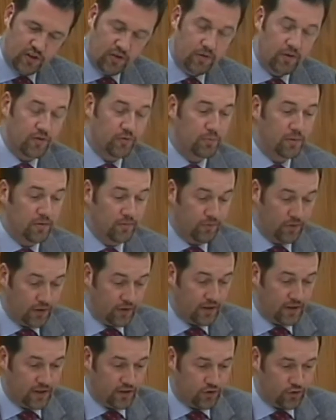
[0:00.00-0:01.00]
It's been
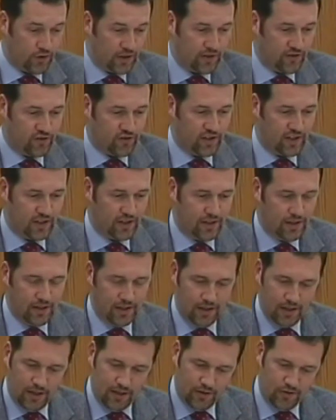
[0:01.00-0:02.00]
very interesting.
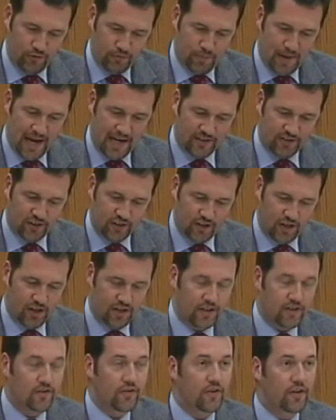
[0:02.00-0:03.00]
You've packed a
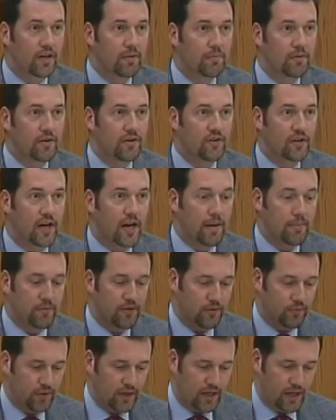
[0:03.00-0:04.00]
lot into the limited
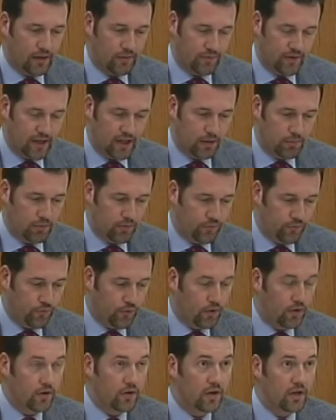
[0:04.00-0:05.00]
time that we had available
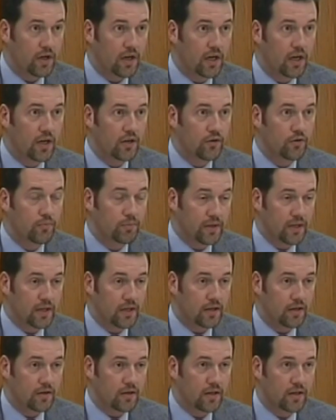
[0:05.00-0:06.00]
for you to
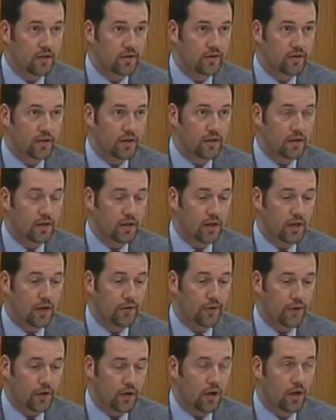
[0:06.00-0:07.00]
be here, and I
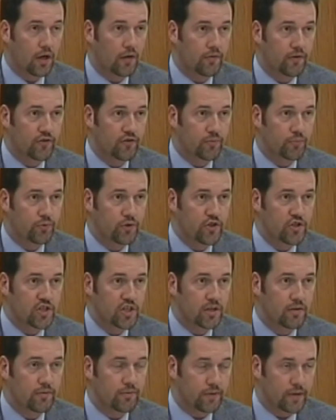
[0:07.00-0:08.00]
think all of us
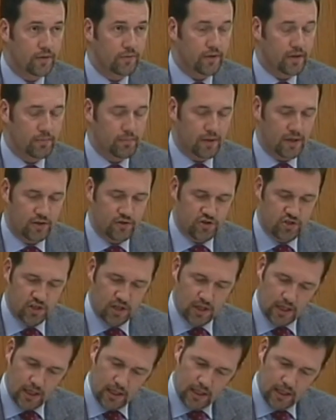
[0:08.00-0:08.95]
appreciate it very, very much.